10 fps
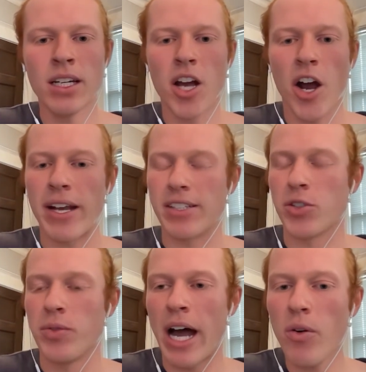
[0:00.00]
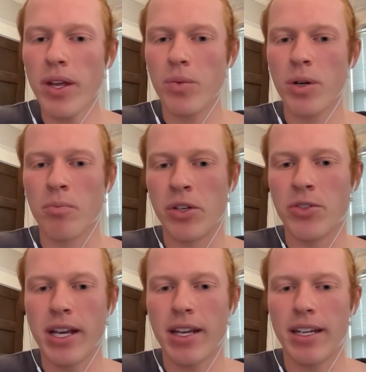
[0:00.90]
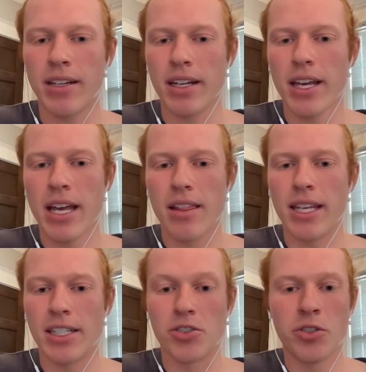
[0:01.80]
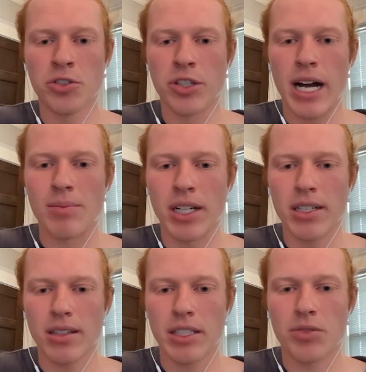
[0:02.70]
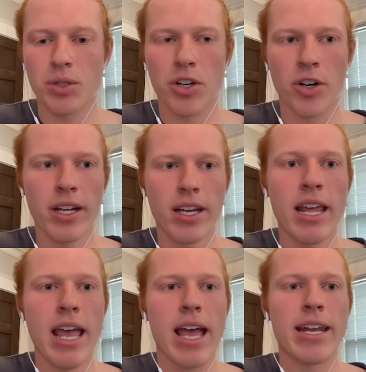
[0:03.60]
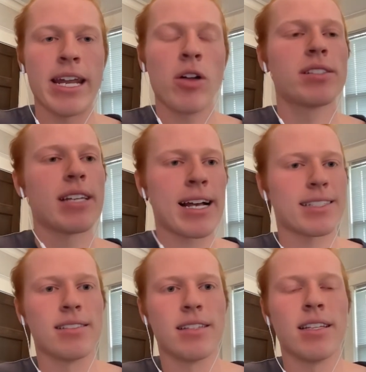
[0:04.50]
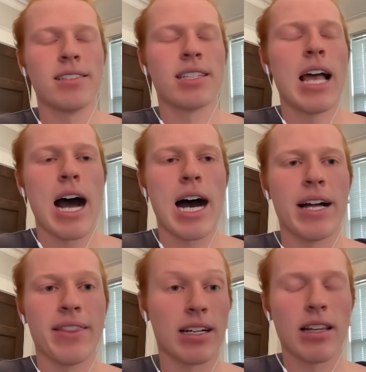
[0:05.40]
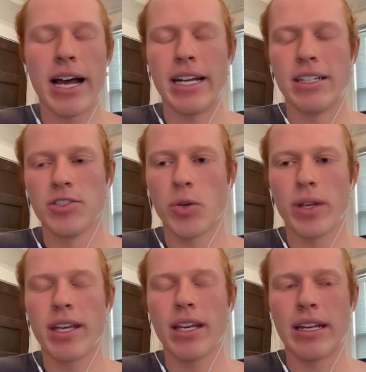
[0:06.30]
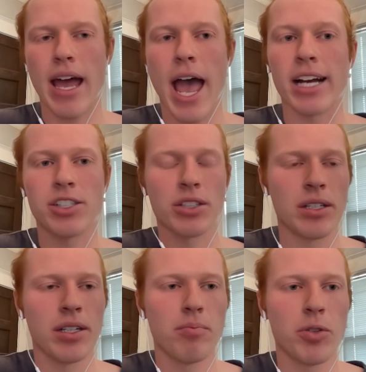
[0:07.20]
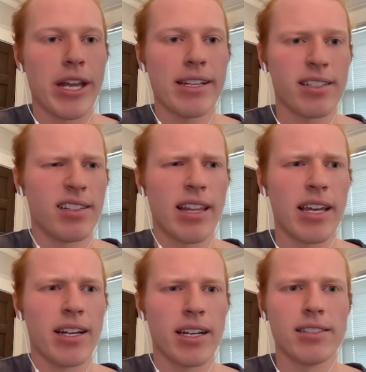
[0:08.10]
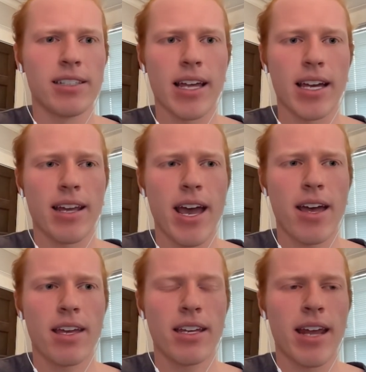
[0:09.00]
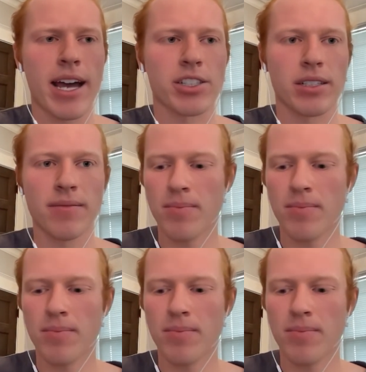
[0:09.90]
All right, so now that we're mutating this user object, let's return it. And now let's access this on the client so we can actually mutate the data and see that in action.